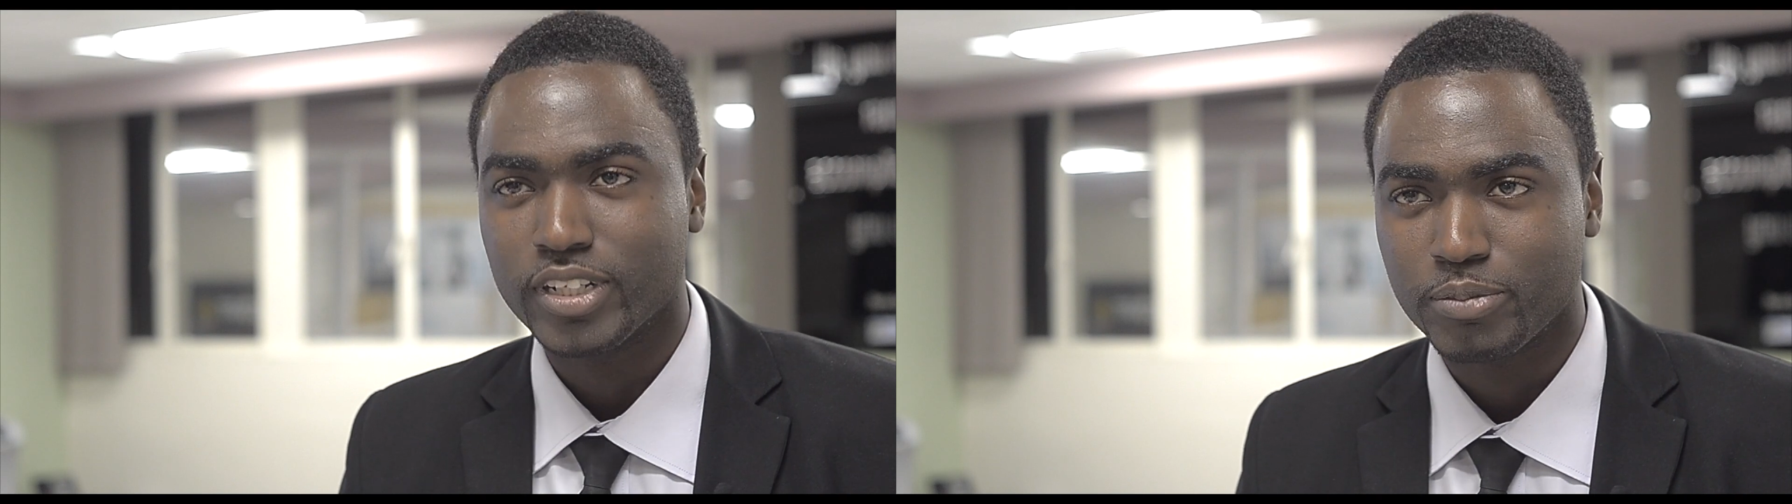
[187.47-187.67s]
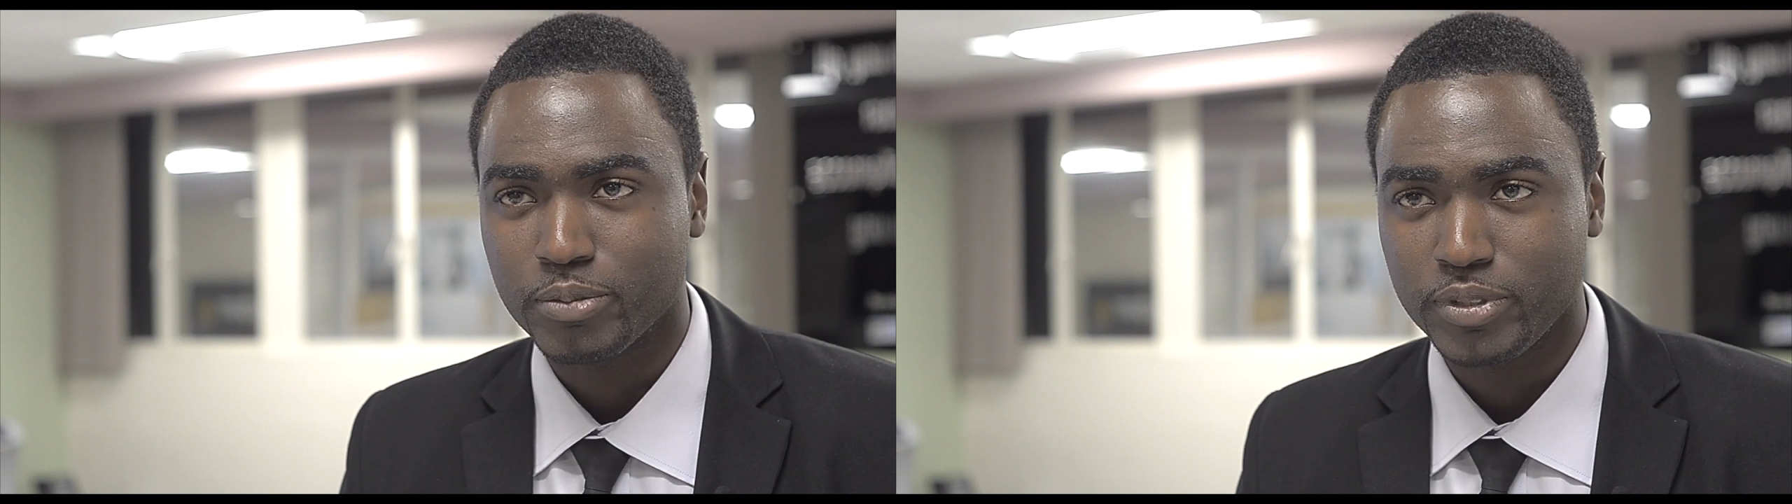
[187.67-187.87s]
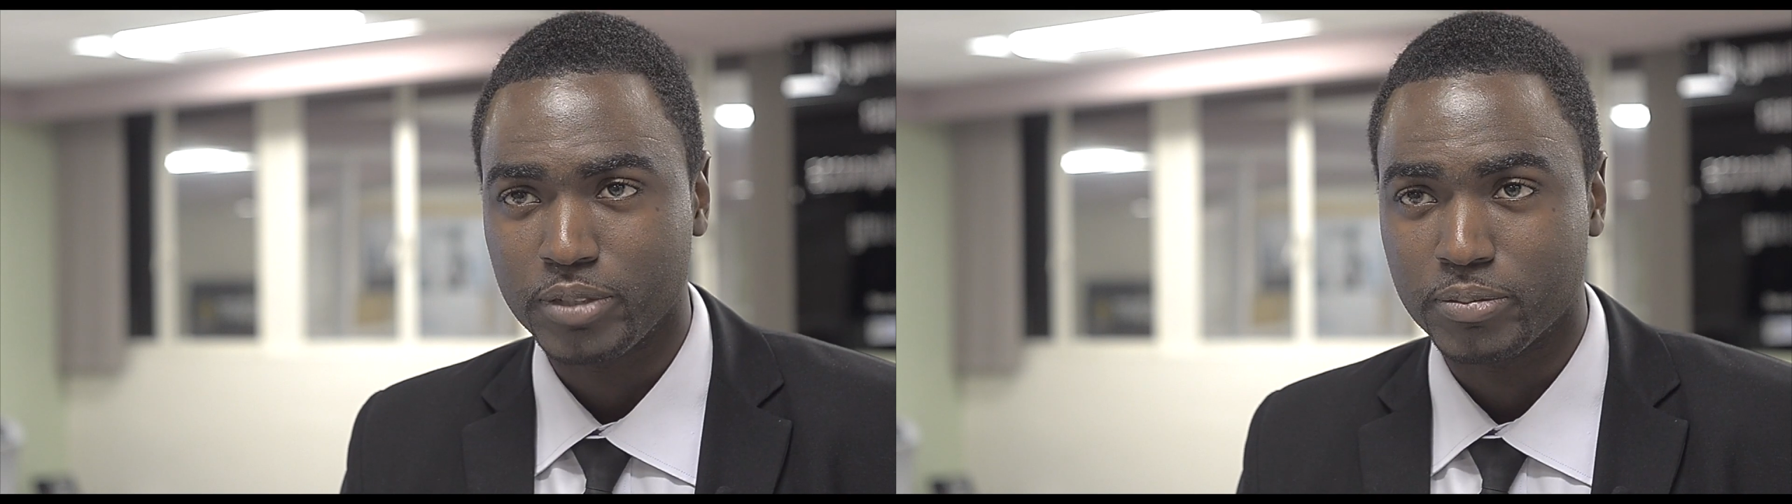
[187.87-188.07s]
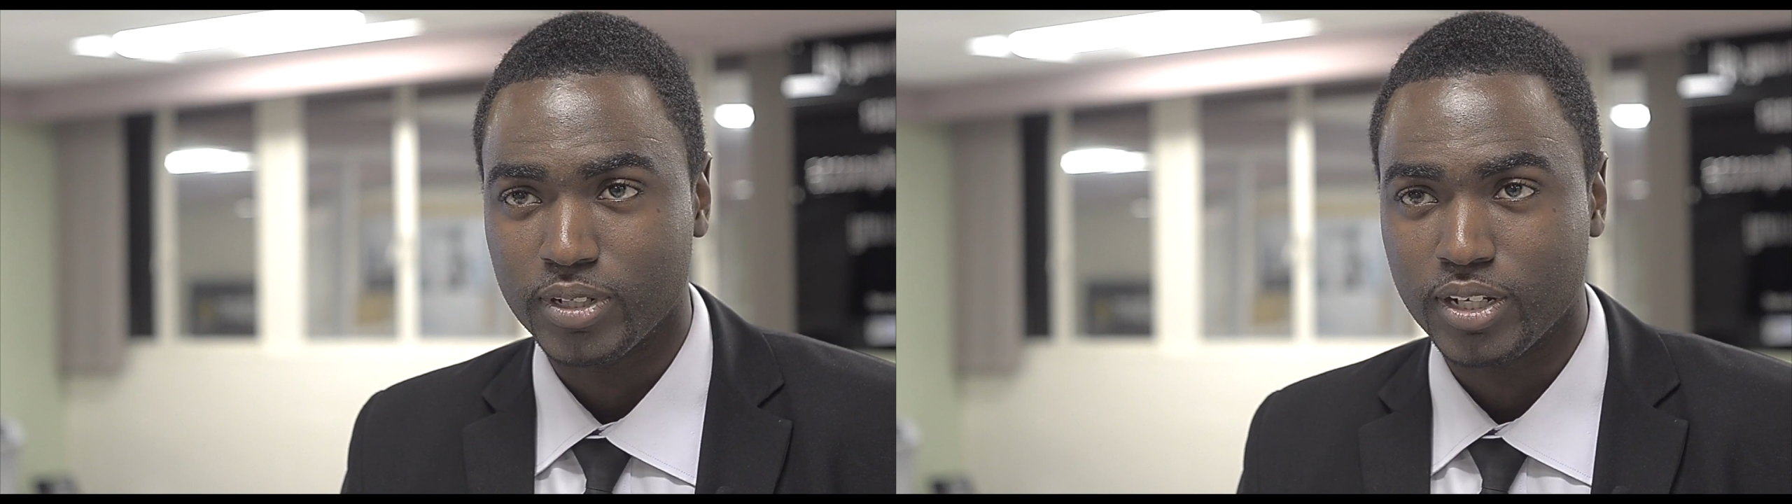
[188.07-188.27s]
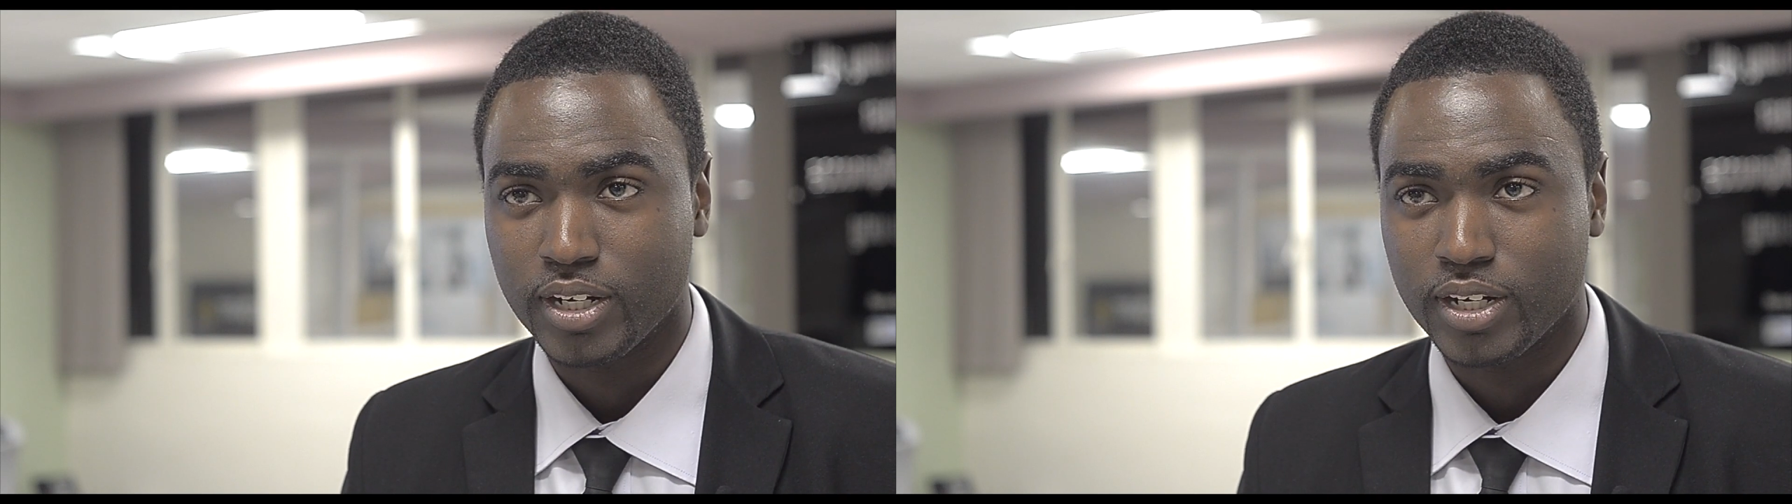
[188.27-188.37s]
helping people.